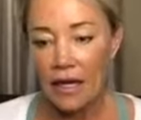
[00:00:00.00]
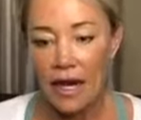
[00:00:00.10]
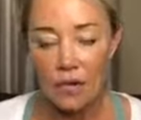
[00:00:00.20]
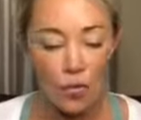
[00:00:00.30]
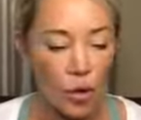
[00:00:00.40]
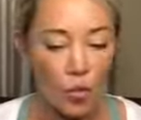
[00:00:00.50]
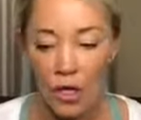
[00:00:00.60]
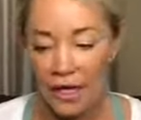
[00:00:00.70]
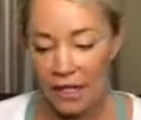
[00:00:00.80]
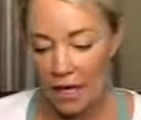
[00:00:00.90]
and what we're
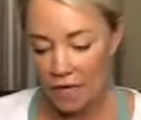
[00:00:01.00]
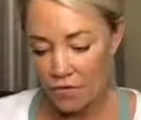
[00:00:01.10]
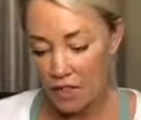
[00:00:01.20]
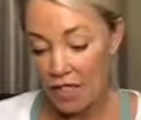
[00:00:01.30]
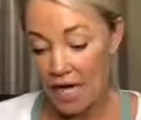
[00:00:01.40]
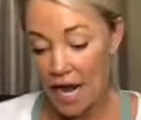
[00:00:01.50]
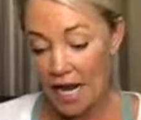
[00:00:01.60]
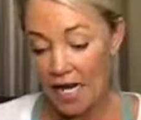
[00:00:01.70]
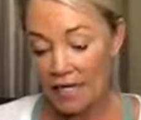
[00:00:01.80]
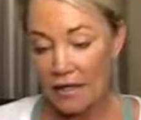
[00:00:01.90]
going to cover
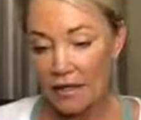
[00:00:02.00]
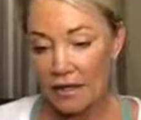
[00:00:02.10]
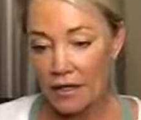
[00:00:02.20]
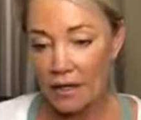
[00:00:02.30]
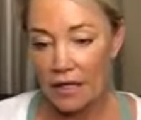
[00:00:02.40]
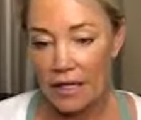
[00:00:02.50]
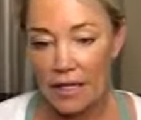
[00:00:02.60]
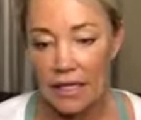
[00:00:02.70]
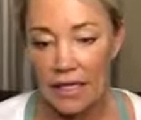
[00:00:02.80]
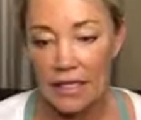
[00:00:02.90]
tonight
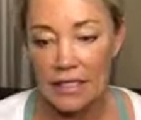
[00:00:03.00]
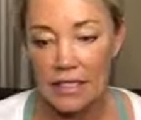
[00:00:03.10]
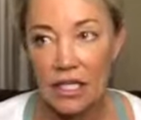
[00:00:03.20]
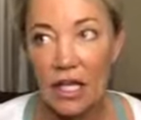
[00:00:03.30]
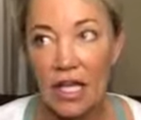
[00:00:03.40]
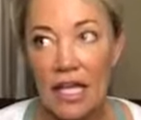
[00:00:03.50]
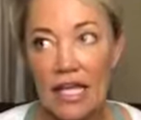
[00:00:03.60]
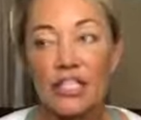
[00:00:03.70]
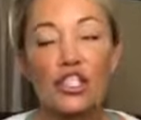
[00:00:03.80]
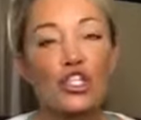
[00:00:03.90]
is
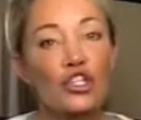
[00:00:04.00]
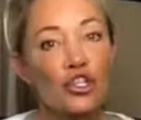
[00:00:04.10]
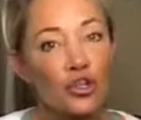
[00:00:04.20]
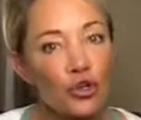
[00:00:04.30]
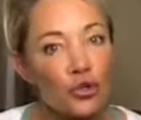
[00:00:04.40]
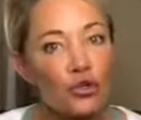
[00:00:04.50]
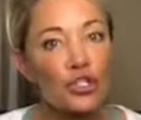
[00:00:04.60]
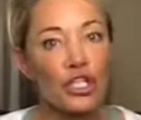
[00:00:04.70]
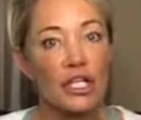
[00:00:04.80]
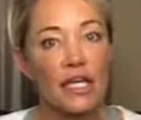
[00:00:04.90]
it's
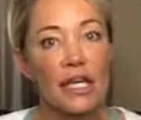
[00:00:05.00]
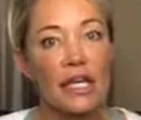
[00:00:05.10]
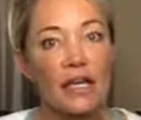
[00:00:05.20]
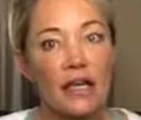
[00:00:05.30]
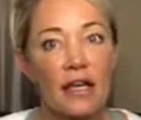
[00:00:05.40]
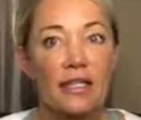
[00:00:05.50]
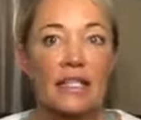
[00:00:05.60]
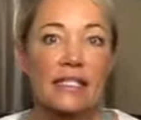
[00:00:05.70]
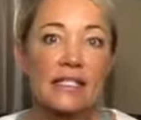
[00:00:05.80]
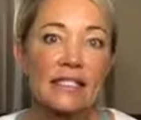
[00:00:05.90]
usually the
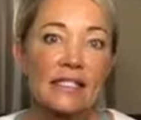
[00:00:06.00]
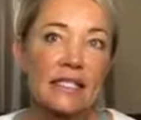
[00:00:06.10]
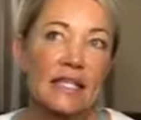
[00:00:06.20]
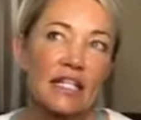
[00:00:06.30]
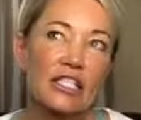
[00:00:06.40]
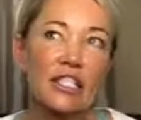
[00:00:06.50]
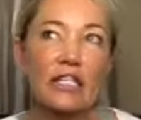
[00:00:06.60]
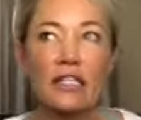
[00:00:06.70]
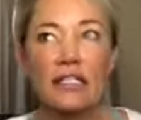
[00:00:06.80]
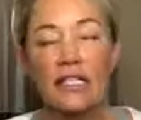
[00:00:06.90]
6th
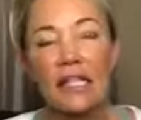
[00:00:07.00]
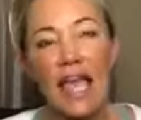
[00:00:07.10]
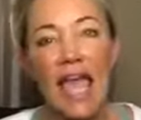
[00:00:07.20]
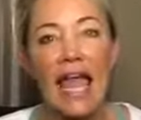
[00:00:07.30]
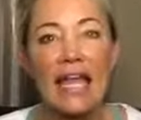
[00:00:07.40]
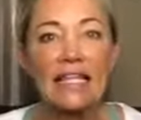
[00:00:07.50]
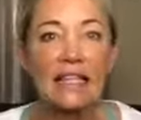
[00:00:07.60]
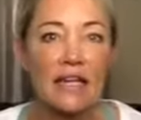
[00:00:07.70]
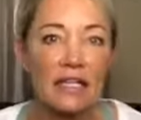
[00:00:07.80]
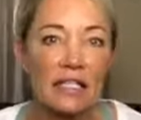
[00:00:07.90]
to the 8th
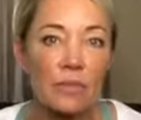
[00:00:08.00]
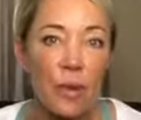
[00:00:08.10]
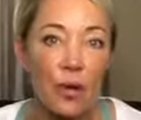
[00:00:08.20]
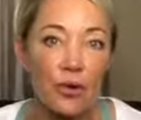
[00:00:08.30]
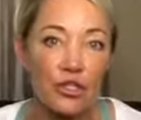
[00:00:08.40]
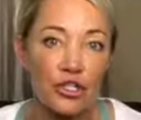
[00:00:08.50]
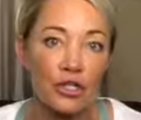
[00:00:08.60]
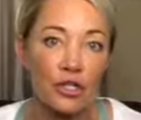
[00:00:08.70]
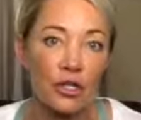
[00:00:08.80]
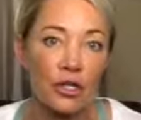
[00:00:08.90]

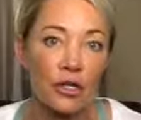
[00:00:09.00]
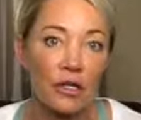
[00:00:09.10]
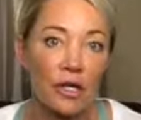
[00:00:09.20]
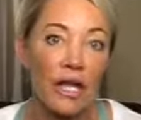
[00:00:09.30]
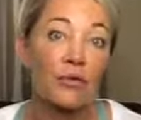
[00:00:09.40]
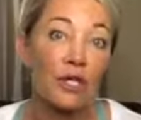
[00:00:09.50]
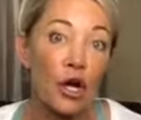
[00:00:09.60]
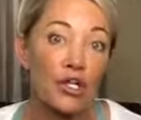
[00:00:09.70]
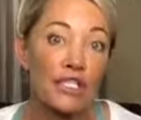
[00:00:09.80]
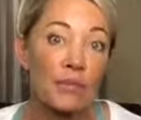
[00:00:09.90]
exposure in
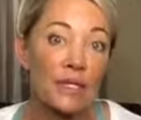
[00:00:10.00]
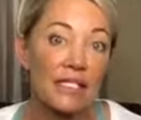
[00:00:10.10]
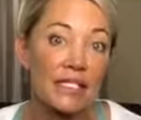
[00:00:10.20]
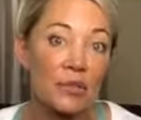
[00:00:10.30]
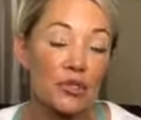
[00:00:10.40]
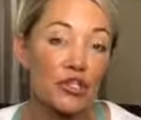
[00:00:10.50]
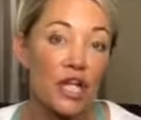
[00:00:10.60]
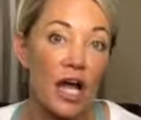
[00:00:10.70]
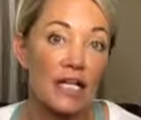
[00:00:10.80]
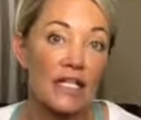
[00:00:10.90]
regards to business when you're
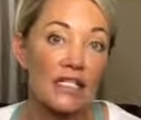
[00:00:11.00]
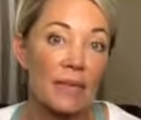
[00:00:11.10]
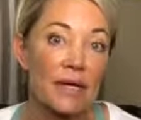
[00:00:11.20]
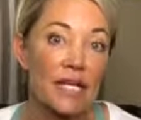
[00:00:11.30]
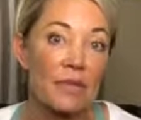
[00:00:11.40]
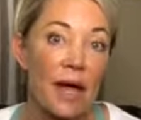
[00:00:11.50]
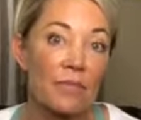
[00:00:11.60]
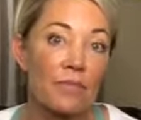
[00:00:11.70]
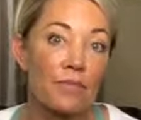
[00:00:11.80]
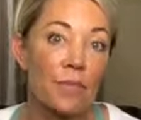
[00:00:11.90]
talking to somebody about
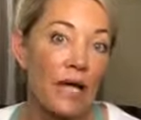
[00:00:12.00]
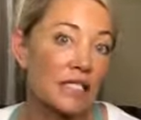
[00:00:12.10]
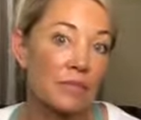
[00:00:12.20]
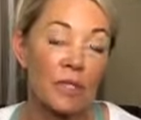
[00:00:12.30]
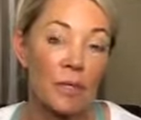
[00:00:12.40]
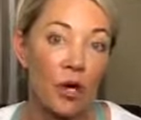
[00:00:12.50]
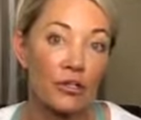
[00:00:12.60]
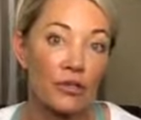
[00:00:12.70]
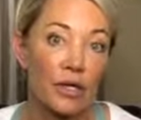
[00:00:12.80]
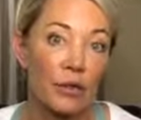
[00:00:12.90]
possibly
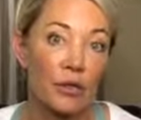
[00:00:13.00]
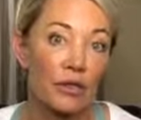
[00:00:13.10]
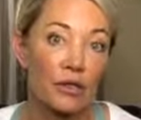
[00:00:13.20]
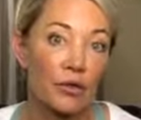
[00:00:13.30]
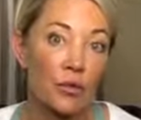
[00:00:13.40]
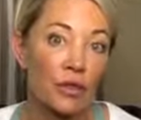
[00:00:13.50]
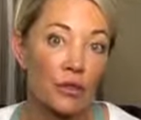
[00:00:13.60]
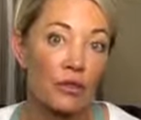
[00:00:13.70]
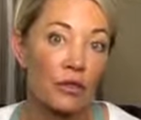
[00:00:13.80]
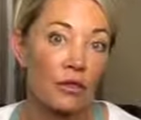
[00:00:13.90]
partnering with
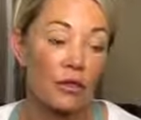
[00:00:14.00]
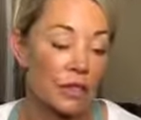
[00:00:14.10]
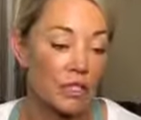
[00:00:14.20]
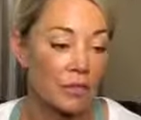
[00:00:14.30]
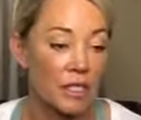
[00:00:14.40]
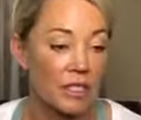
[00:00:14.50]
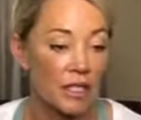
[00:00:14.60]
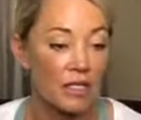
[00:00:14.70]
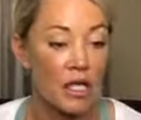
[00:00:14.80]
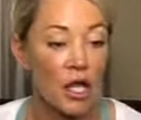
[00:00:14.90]
you in this
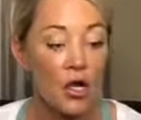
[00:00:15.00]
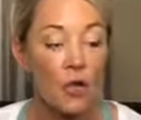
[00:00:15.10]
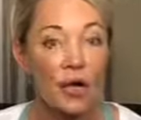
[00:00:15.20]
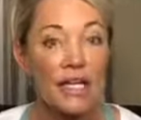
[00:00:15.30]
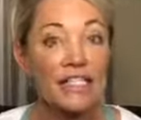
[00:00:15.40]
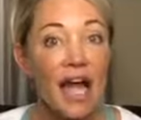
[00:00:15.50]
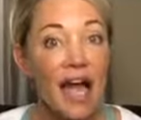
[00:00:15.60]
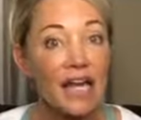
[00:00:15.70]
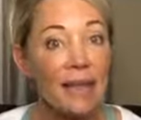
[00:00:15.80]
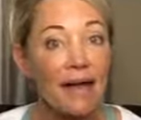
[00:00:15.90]
business. We're going to
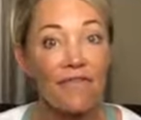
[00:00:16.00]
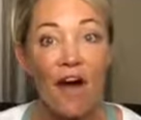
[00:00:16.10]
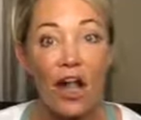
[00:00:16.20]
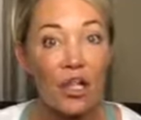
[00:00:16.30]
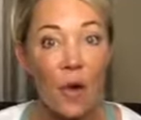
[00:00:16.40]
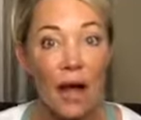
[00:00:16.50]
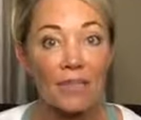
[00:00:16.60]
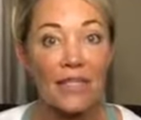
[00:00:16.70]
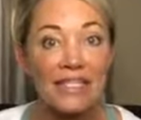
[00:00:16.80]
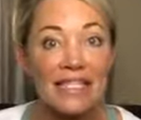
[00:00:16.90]
talk about
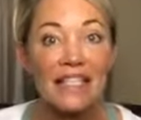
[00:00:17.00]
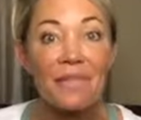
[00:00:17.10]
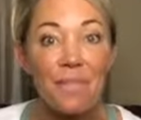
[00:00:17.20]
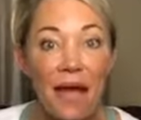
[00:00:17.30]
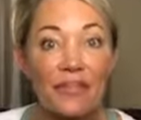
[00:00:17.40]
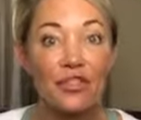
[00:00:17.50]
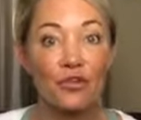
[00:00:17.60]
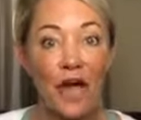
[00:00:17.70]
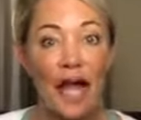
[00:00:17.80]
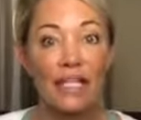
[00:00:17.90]
follow-up. This is the month, you
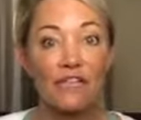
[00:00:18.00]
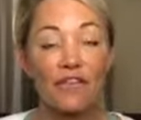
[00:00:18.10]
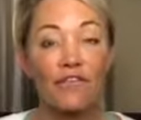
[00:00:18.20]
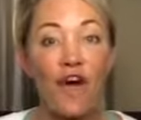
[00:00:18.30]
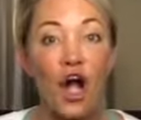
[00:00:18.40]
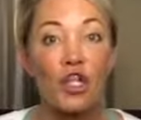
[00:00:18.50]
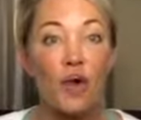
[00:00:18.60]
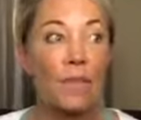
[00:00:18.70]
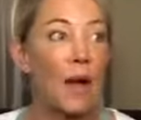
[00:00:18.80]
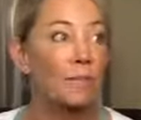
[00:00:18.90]
guys, for
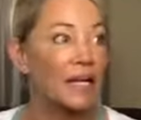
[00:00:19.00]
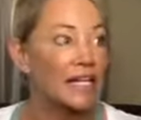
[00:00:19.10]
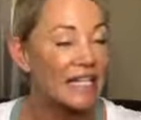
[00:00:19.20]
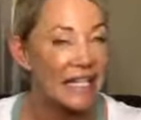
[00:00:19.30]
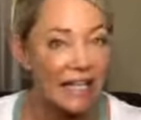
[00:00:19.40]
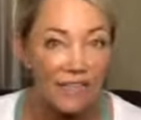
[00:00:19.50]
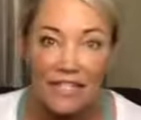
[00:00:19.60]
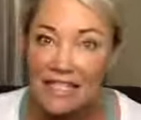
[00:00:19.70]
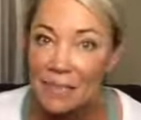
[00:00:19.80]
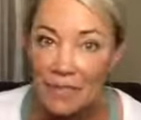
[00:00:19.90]
follow-up. I'm going to give you
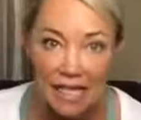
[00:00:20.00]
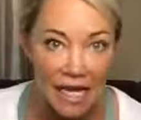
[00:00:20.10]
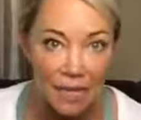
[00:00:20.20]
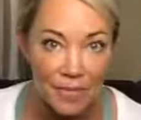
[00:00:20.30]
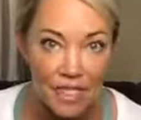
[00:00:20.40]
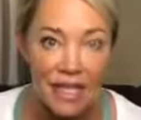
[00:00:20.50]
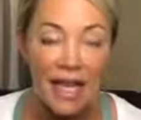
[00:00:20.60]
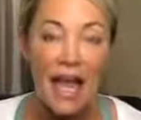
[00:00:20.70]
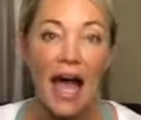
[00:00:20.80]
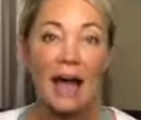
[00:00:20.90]
some tips.
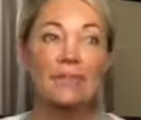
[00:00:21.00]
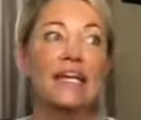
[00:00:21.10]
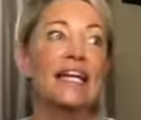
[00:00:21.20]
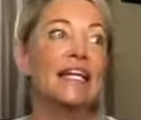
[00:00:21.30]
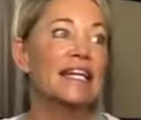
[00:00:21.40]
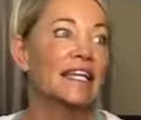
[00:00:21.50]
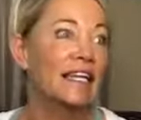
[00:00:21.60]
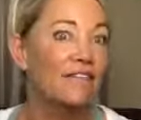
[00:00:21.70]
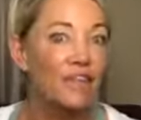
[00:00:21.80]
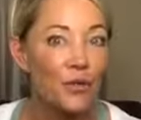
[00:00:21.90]
I'm going to
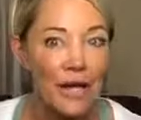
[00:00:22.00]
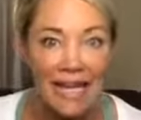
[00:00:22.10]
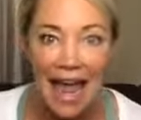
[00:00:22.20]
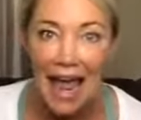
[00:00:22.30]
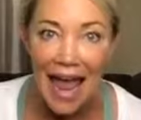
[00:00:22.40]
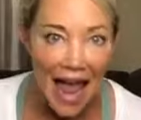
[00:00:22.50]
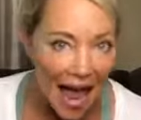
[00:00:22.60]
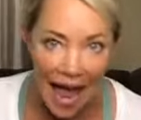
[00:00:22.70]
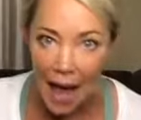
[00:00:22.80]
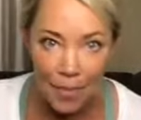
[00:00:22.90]
give you an
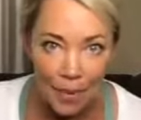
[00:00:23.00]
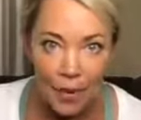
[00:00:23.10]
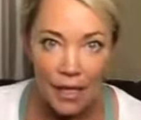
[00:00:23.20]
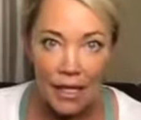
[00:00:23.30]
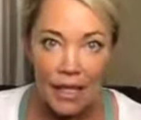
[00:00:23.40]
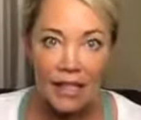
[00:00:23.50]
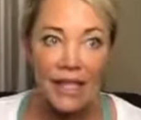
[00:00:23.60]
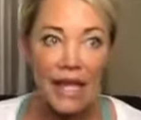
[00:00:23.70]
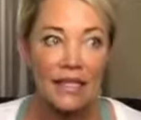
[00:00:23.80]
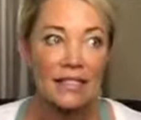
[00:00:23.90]
app
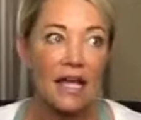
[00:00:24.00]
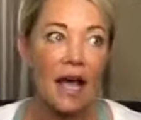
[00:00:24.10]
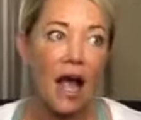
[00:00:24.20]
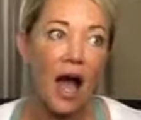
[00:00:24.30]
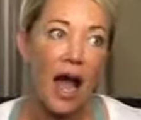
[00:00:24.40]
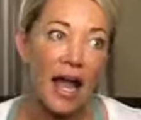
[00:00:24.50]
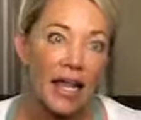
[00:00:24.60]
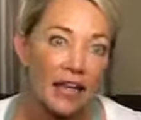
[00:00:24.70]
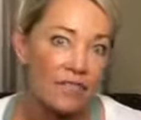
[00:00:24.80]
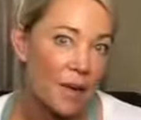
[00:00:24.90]
that I
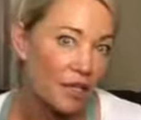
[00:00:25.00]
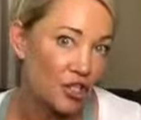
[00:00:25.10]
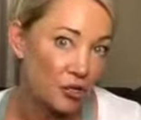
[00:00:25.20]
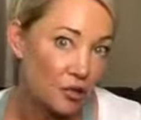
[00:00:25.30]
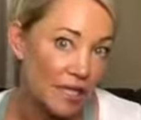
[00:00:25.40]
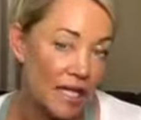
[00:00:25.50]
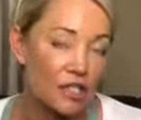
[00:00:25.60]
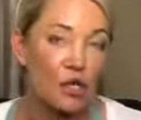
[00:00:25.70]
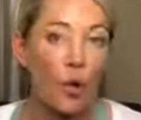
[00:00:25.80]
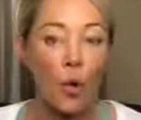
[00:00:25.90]
have been using
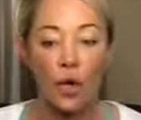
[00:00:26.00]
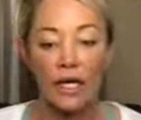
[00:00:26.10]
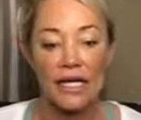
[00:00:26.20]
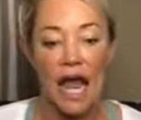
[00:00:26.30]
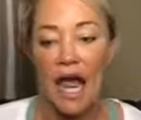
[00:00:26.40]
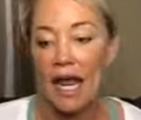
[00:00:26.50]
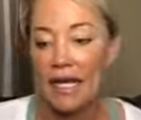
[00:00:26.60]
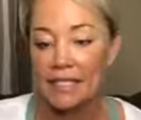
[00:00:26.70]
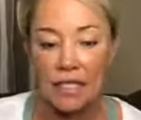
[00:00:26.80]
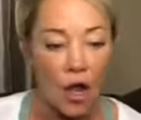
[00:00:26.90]
to
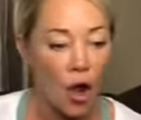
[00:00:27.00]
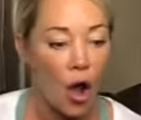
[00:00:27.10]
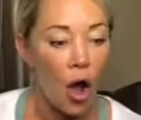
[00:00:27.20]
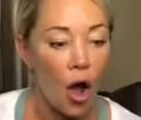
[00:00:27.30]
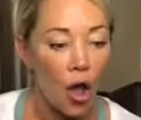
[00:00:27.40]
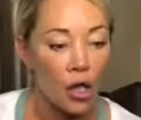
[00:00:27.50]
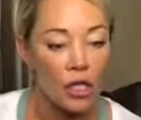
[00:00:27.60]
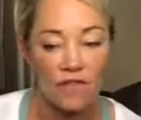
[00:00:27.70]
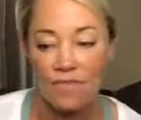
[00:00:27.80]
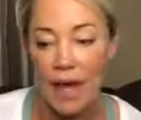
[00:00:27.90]
organize all
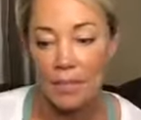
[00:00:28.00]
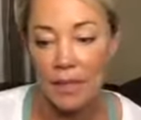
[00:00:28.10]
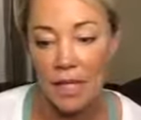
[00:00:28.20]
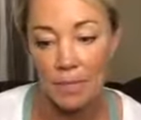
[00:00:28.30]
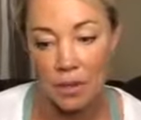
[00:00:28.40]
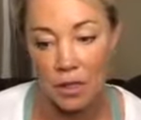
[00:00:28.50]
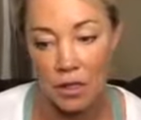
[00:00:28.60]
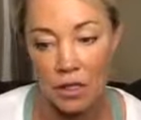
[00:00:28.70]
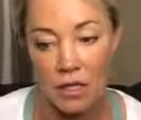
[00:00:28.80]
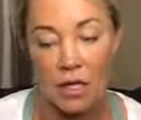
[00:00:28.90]
of my
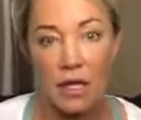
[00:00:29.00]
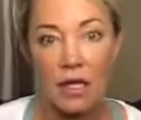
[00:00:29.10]
people.